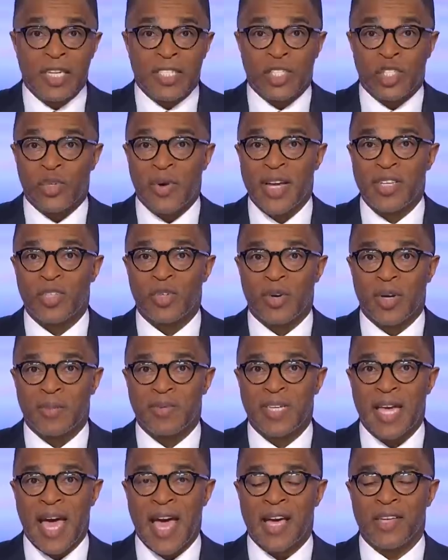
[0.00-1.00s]
The
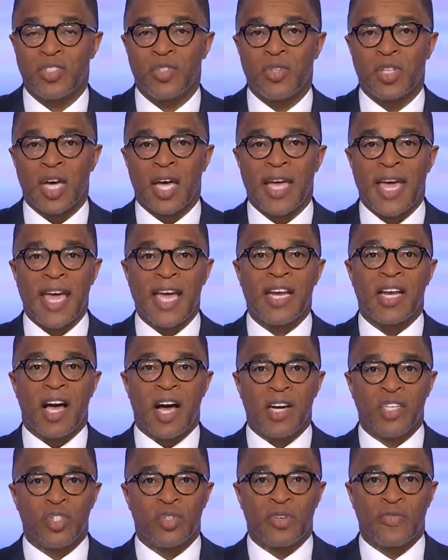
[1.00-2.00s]
transcripts add to the
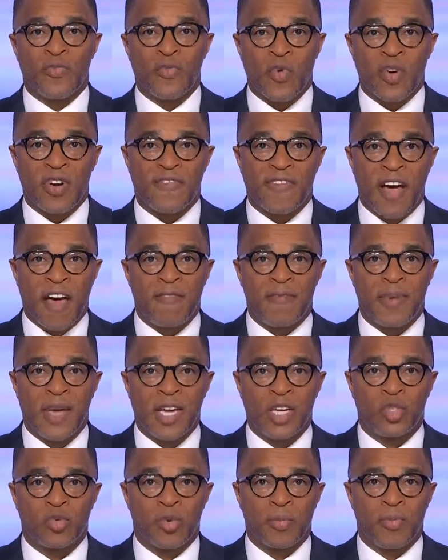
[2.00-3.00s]
845
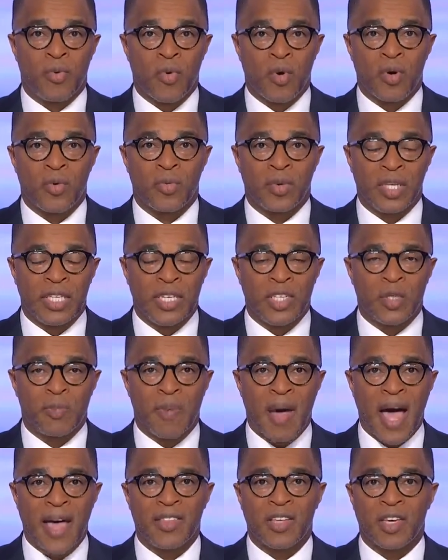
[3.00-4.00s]
page report released
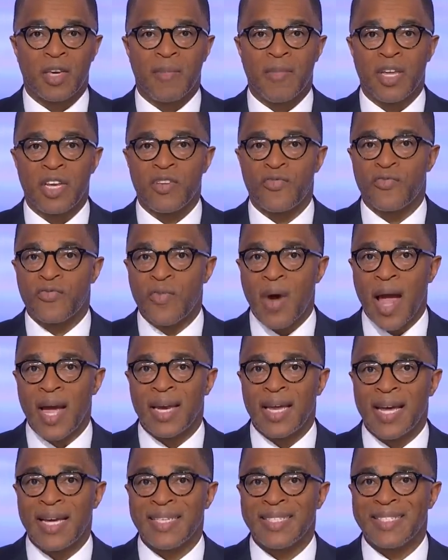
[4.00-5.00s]
by the committee
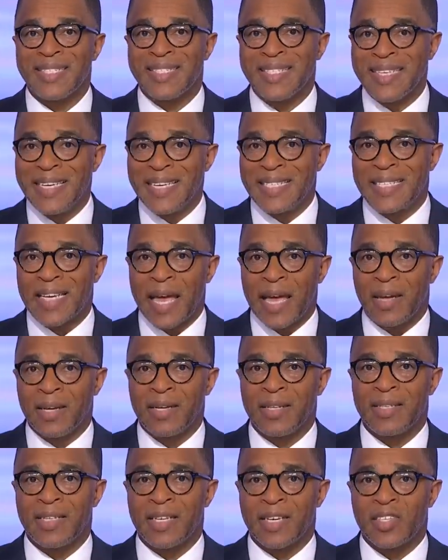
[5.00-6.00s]
Friday
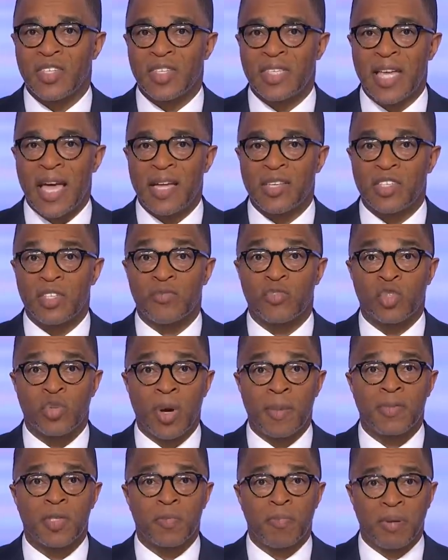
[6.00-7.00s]
detailing the extent of
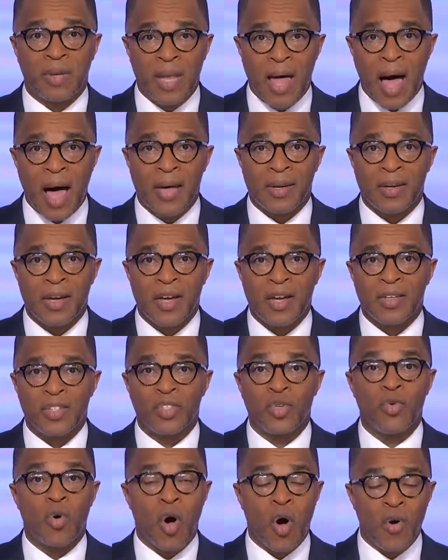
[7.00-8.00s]
Trump's plot
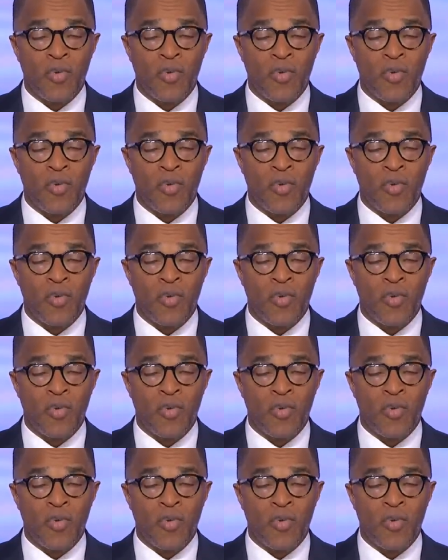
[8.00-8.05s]
to